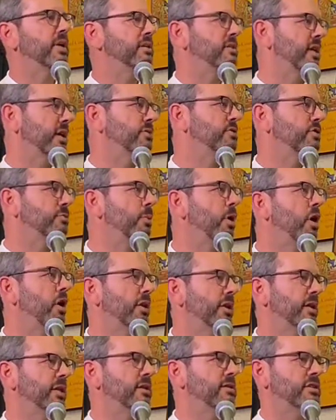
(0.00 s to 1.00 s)
That's how
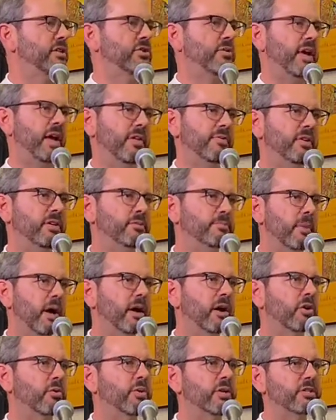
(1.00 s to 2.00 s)
small it is. And you have these
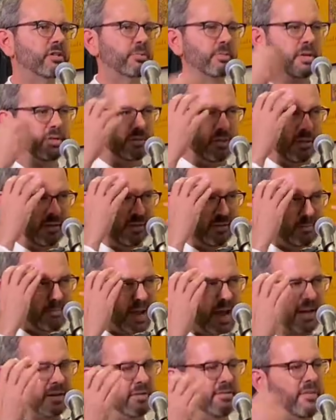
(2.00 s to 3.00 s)
microinstruments and these
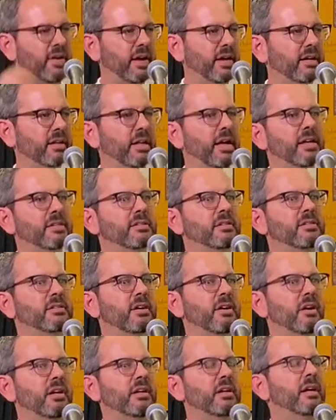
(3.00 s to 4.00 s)
magnifying
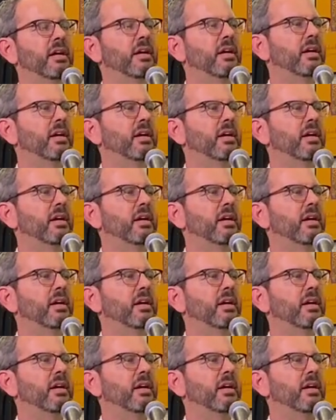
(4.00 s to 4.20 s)
glasses on.